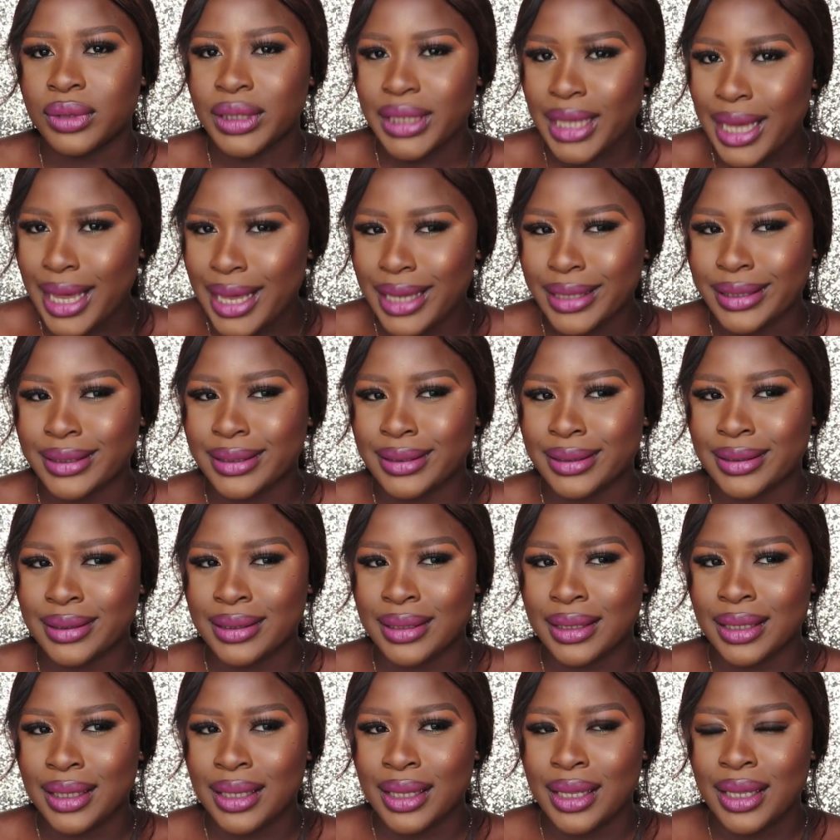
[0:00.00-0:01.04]

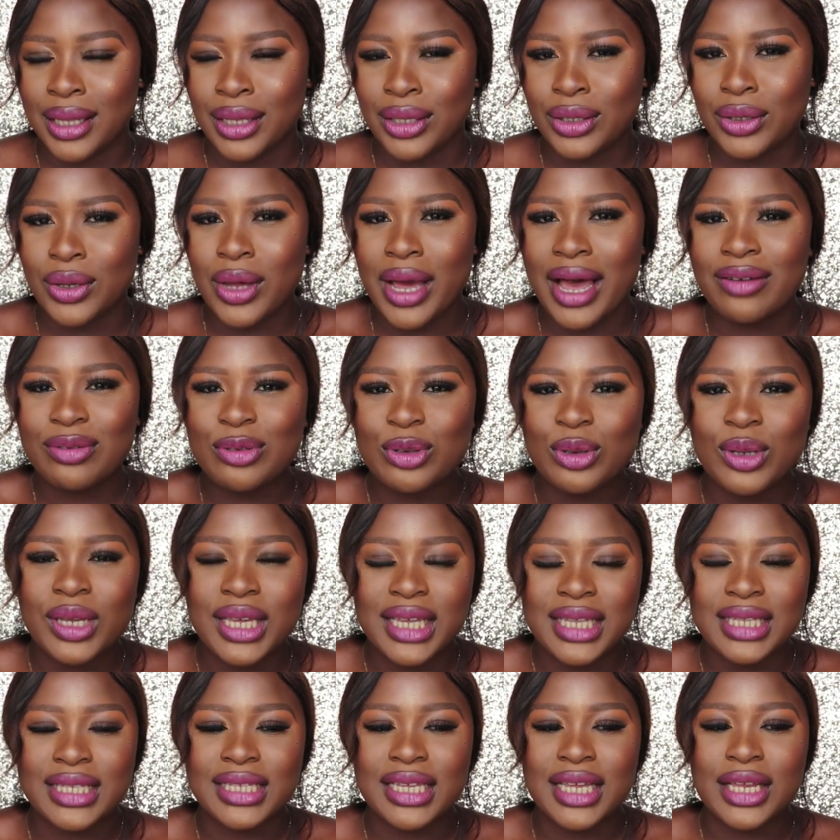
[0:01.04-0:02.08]
Yes, you have to
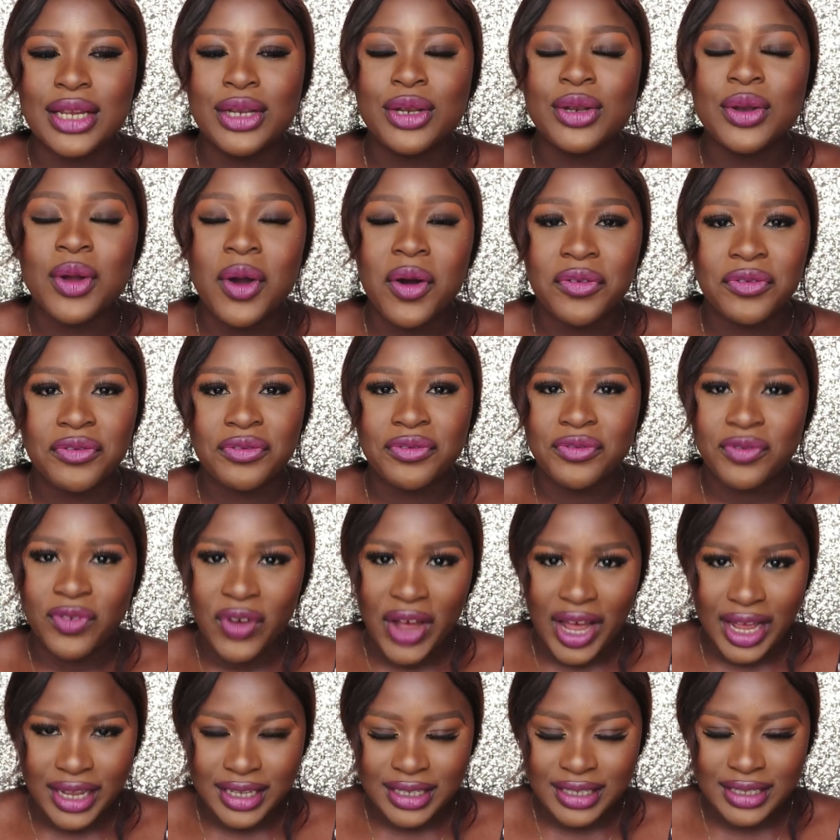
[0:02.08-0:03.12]
eat enough
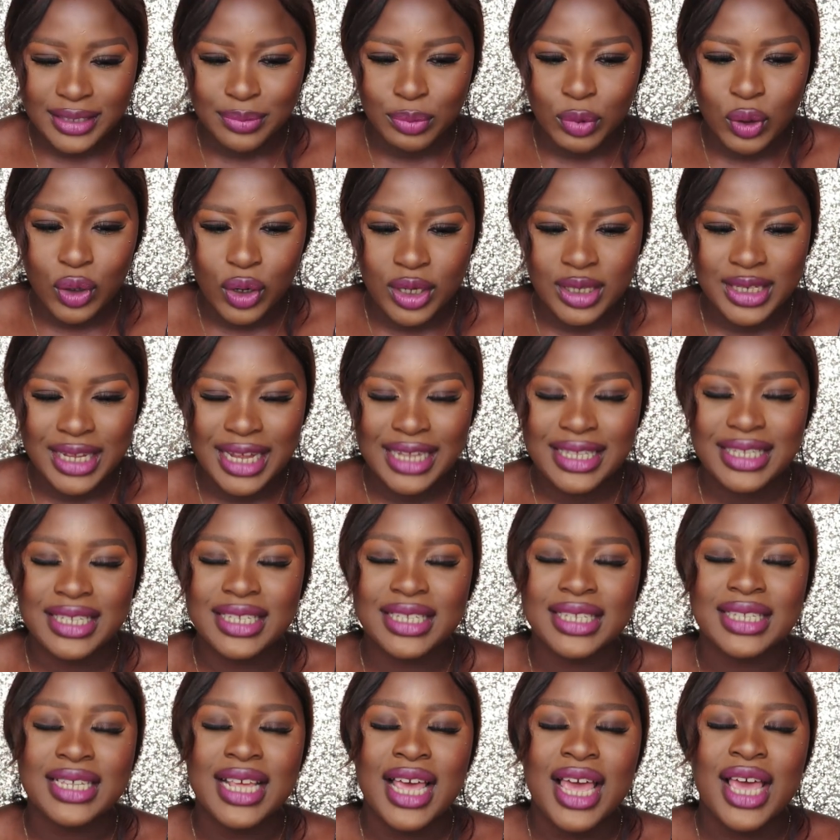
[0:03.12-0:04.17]
fat, because that
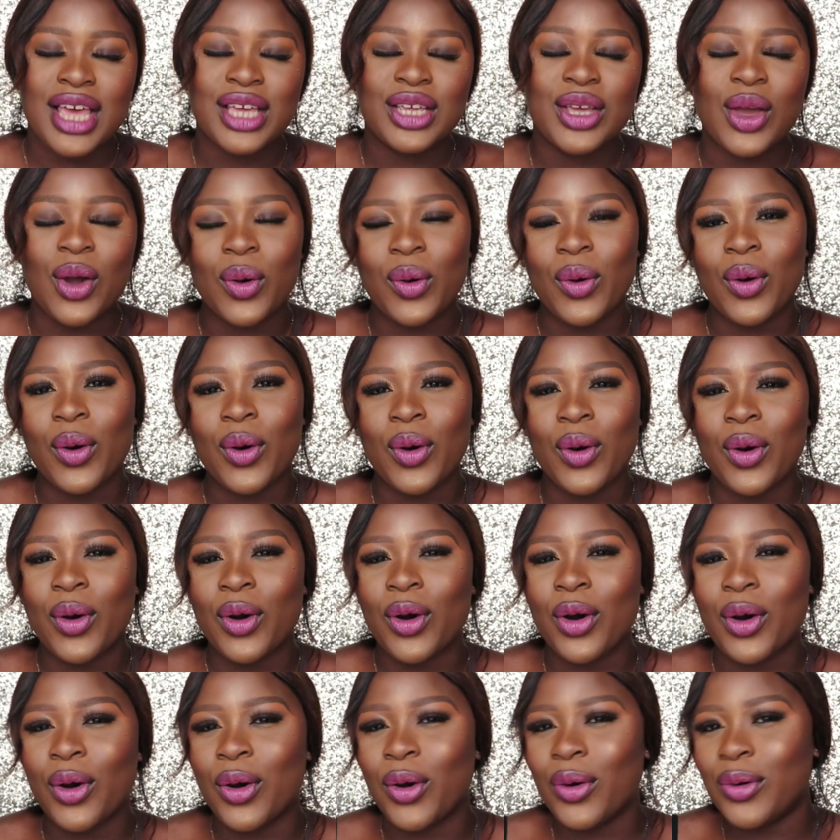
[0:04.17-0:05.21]
is your
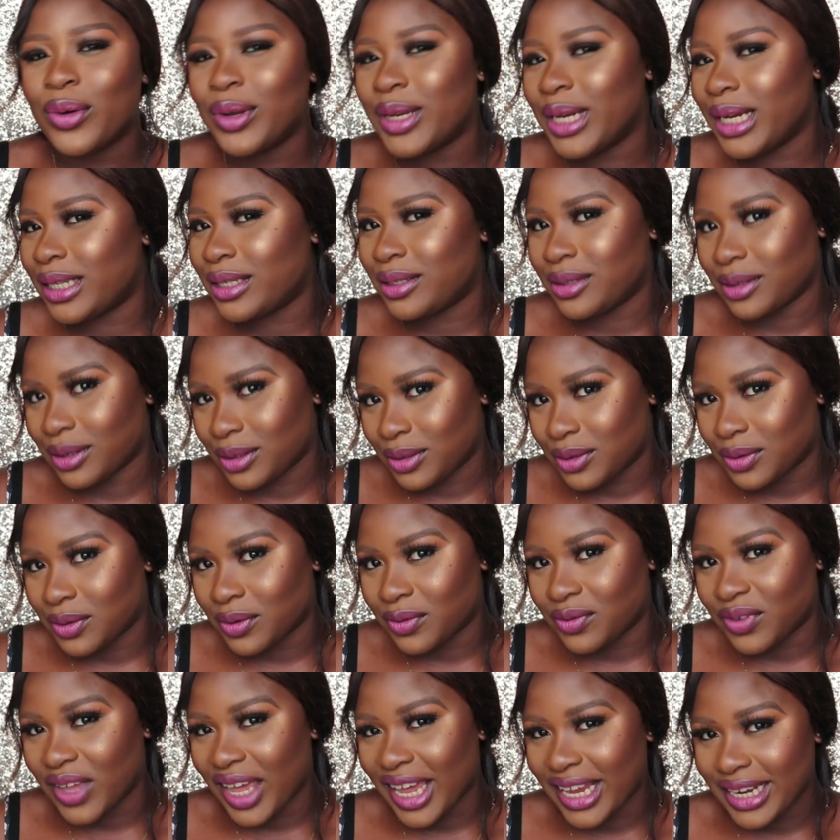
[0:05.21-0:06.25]
only source
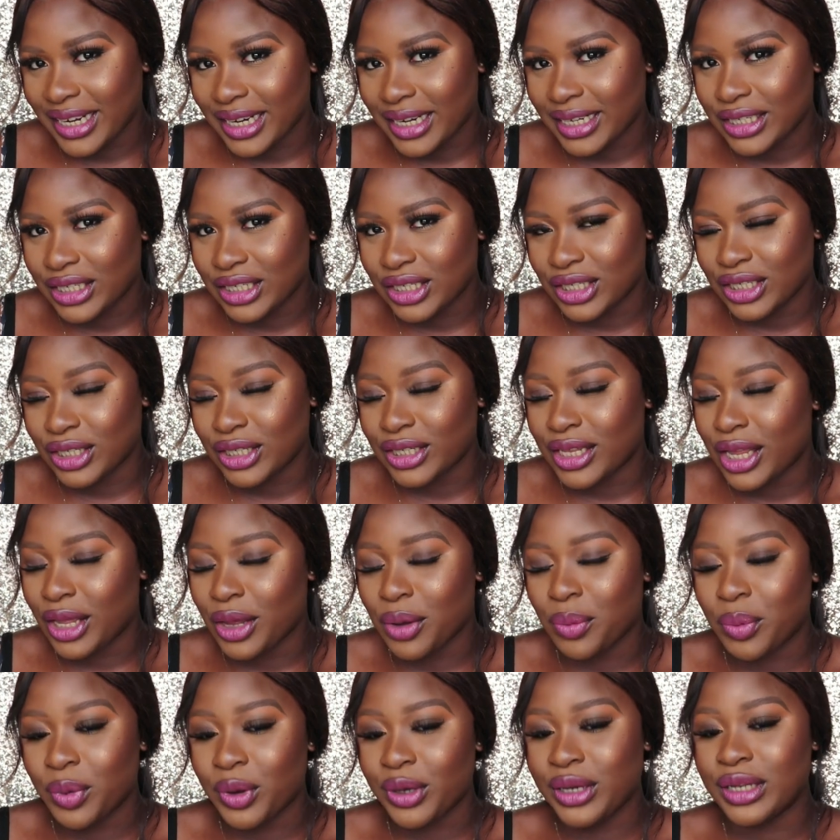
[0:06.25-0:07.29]
of energy that
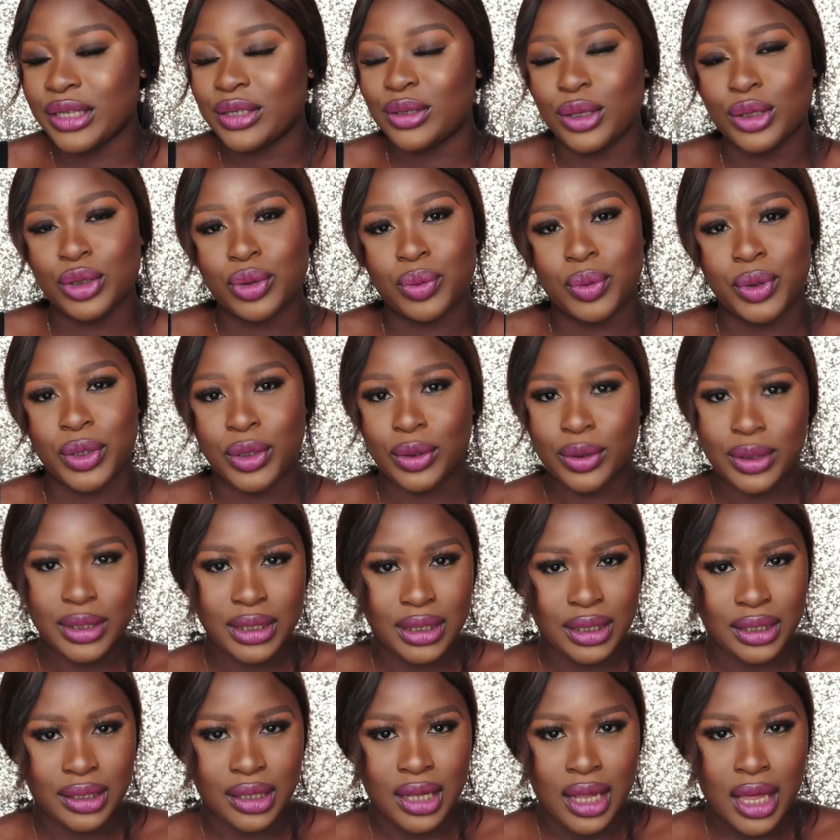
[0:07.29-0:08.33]
your body is going to be
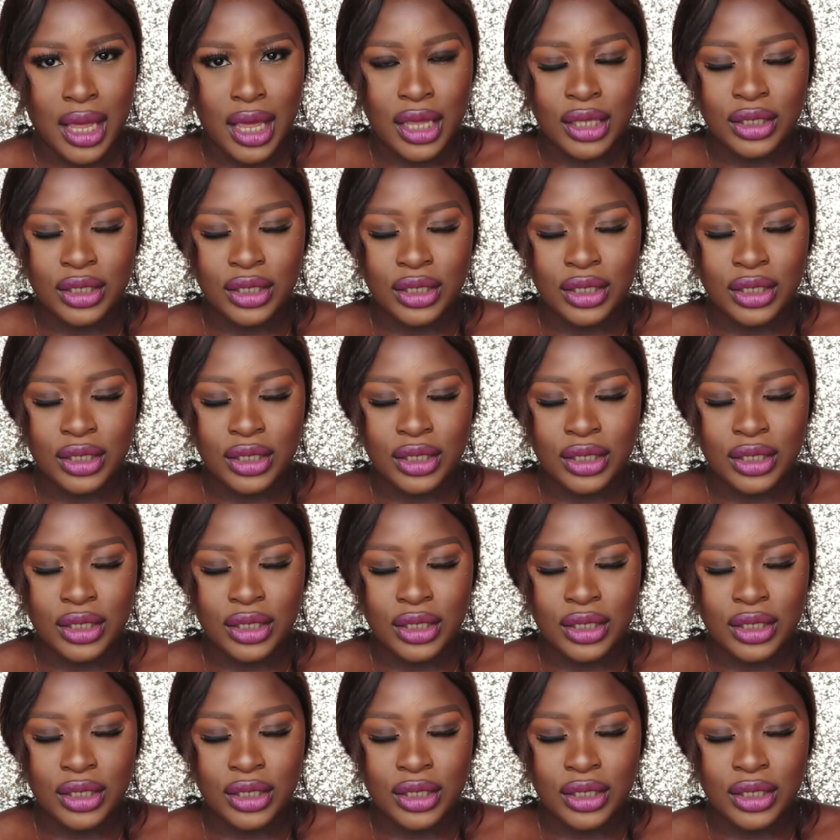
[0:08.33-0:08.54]
using.